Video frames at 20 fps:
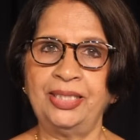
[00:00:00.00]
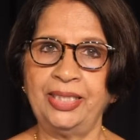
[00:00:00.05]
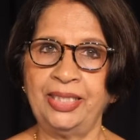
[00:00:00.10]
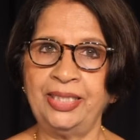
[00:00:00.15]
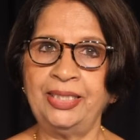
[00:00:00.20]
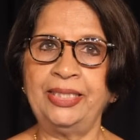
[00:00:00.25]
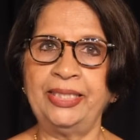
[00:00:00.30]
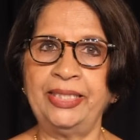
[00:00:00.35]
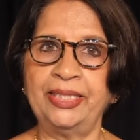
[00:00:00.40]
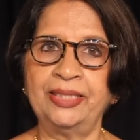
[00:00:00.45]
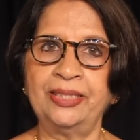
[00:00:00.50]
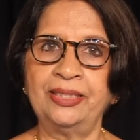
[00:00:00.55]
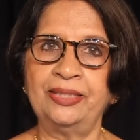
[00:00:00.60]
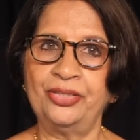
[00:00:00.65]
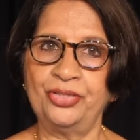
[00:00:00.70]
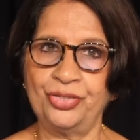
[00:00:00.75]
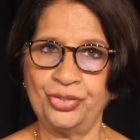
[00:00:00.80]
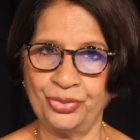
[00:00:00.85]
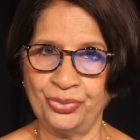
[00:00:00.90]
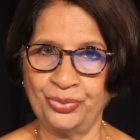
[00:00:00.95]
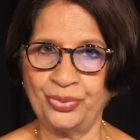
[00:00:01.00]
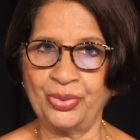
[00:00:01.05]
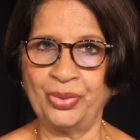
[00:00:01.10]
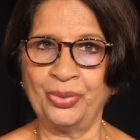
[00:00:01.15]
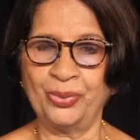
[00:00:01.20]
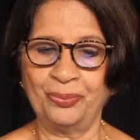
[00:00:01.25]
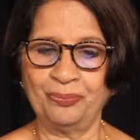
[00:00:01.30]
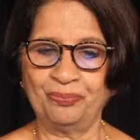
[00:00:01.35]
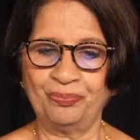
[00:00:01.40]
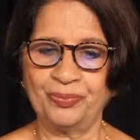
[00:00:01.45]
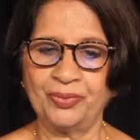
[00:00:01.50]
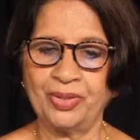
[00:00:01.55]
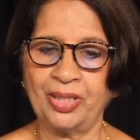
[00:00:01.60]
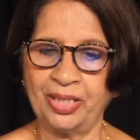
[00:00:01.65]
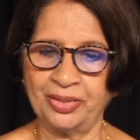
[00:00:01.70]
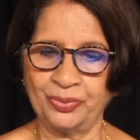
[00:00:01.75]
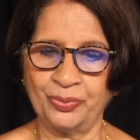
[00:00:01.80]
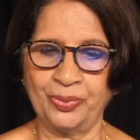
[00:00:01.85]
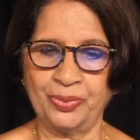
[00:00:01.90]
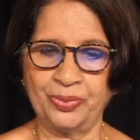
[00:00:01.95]
India to grow,"
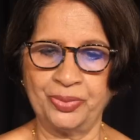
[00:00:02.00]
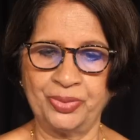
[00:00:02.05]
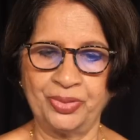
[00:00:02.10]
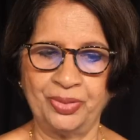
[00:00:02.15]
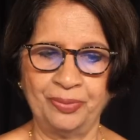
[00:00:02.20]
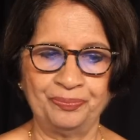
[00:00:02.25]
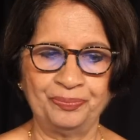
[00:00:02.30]
unquote.